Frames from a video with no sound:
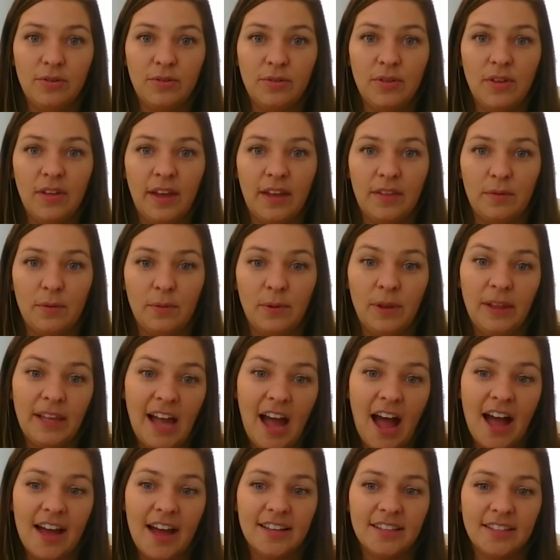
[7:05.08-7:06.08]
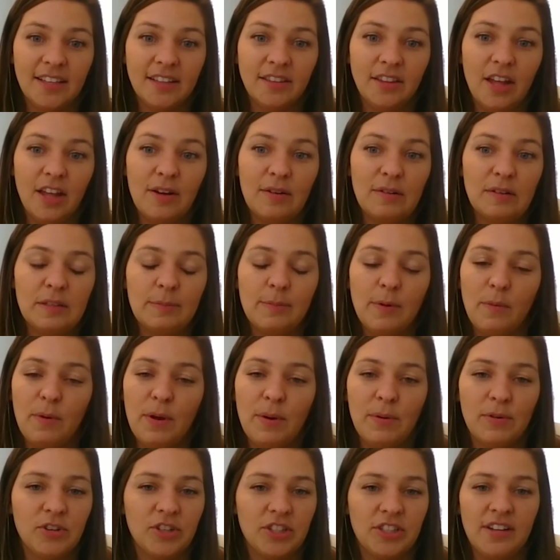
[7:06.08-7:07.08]
the really highs and lows, but
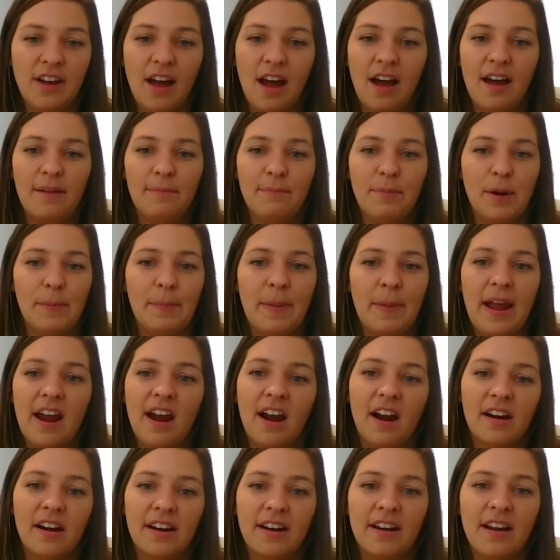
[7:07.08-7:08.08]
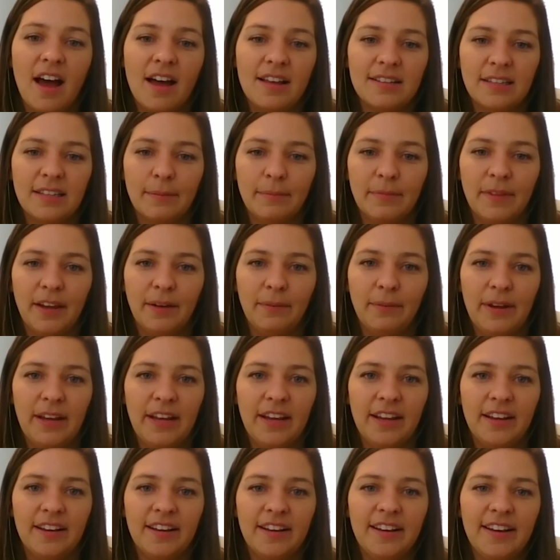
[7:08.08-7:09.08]
we were just not prepared, and not something
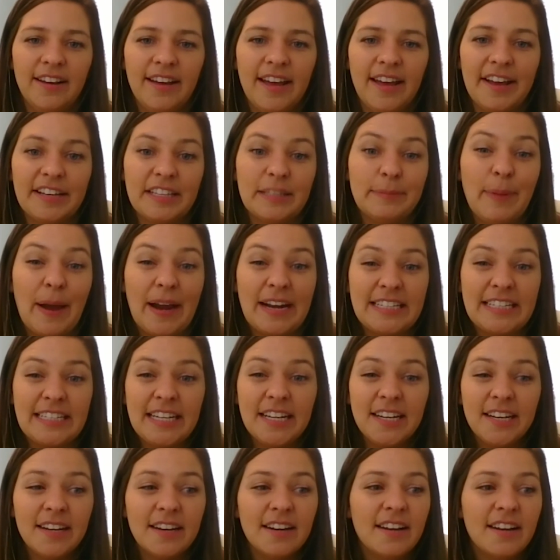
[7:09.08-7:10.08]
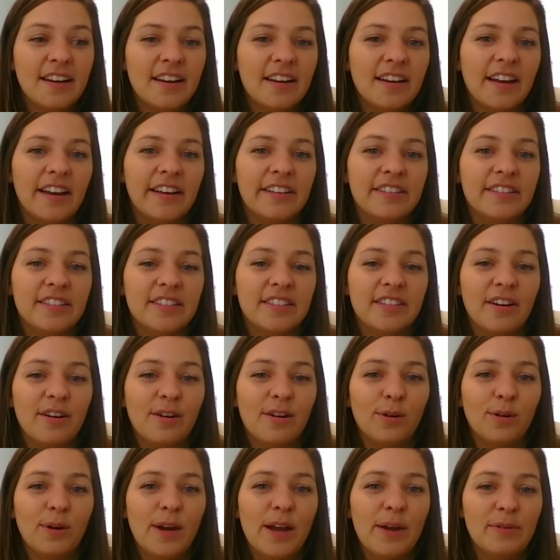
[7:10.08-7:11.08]
we expected. And
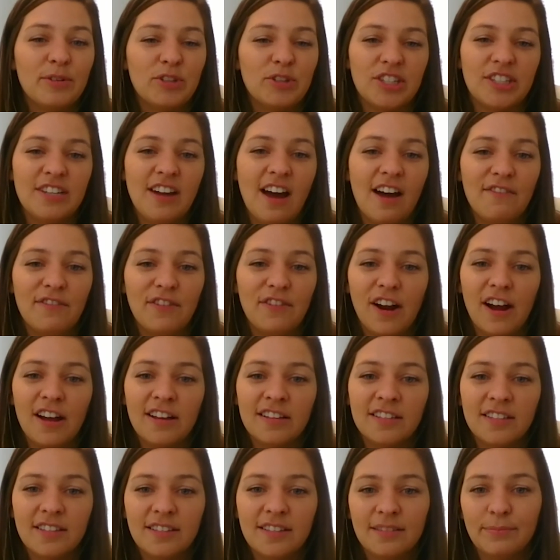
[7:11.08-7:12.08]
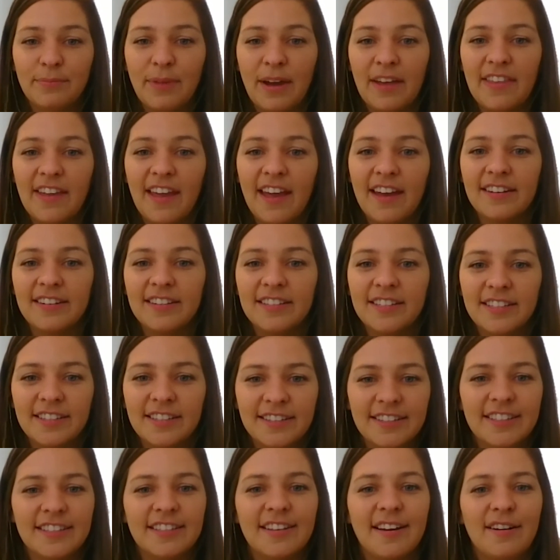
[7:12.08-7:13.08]
so it was just not for us by the end.
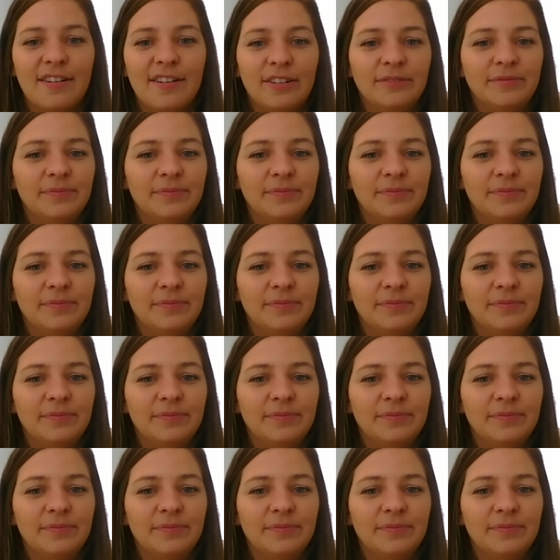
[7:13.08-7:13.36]
So